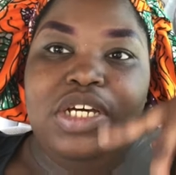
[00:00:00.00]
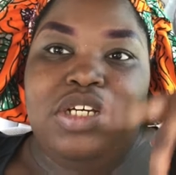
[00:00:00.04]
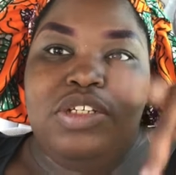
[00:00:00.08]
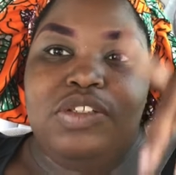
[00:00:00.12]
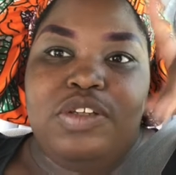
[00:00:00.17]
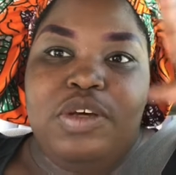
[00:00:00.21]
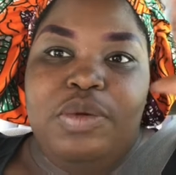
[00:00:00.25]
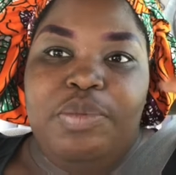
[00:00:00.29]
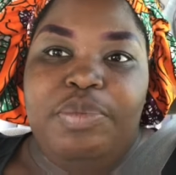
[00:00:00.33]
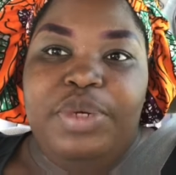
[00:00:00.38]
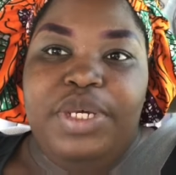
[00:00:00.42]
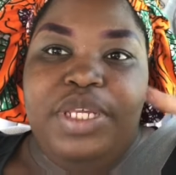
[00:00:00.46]

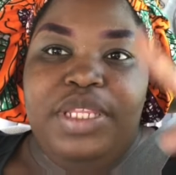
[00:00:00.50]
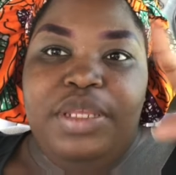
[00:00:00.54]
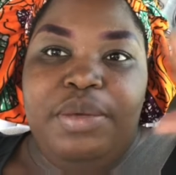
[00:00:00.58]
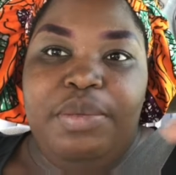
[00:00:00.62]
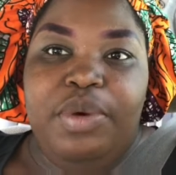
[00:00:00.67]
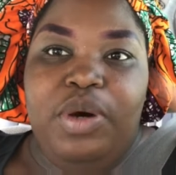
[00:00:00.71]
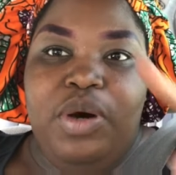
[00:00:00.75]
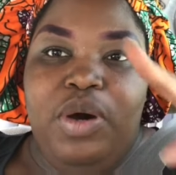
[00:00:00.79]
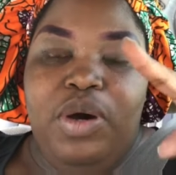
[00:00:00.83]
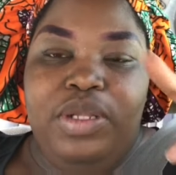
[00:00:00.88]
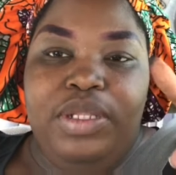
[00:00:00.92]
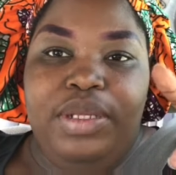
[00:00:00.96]
So I'm picking them
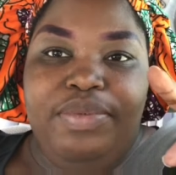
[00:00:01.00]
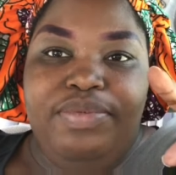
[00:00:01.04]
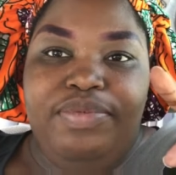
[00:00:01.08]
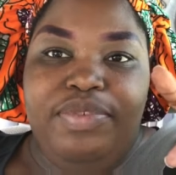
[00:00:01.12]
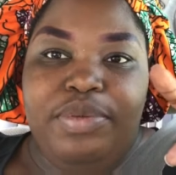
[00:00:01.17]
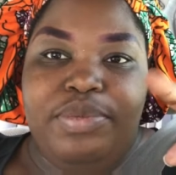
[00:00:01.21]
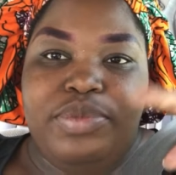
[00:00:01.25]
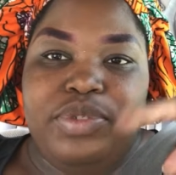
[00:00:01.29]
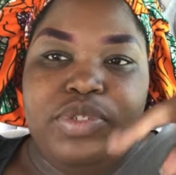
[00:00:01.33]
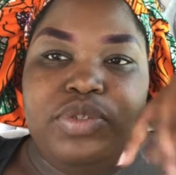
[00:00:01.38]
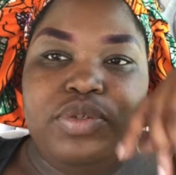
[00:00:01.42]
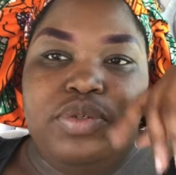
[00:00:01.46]
all up
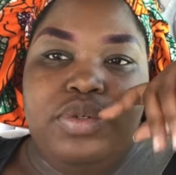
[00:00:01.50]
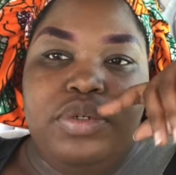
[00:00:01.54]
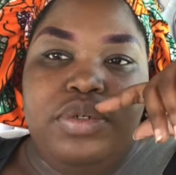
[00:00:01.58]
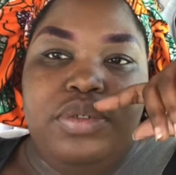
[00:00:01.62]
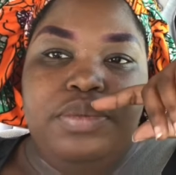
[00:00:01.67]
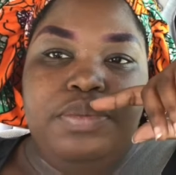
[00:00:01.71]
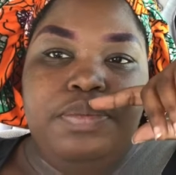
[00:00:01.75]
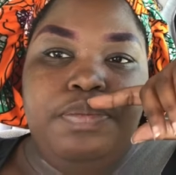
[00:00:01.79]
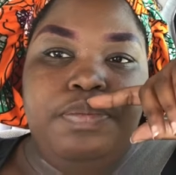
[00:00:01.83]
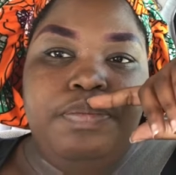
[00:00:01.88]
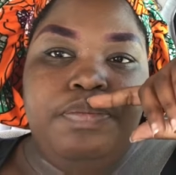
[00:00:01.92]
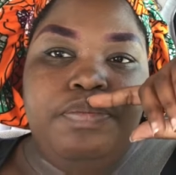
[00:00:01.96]
from school